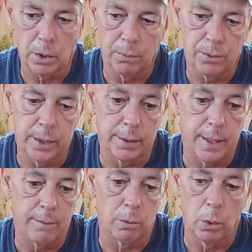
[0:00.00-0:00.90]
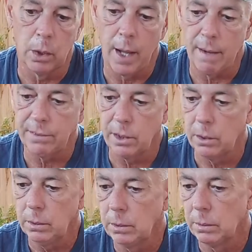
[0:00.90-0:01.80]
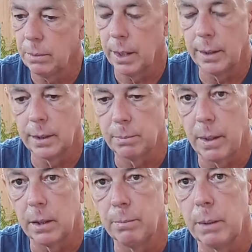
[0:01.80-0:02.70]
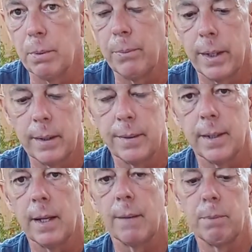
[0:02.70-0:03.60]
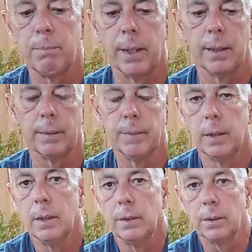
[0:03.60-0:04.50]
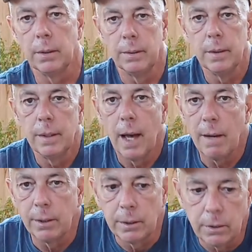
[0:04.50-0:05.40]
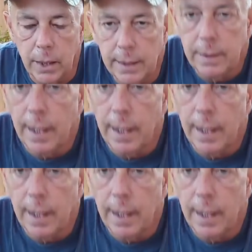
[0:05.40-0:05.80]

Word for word: Hopefully, I never will have to, but it's better to be prepared than not prepared. So have a great